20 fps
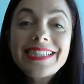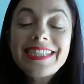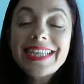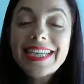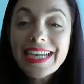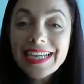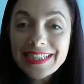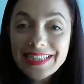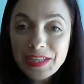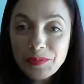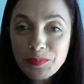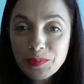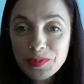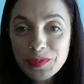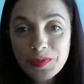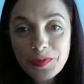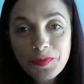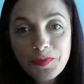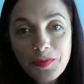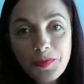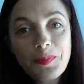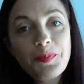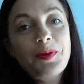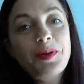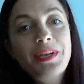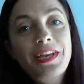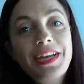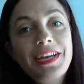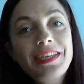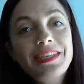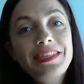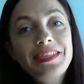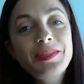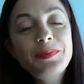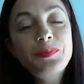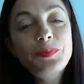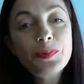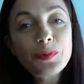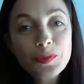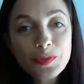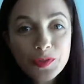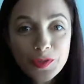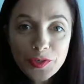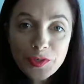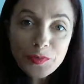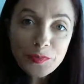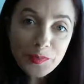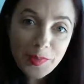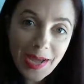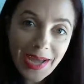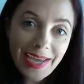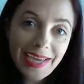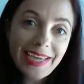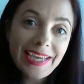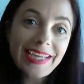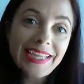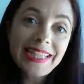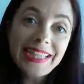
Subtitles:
Today's episode of the podcast is brought to you by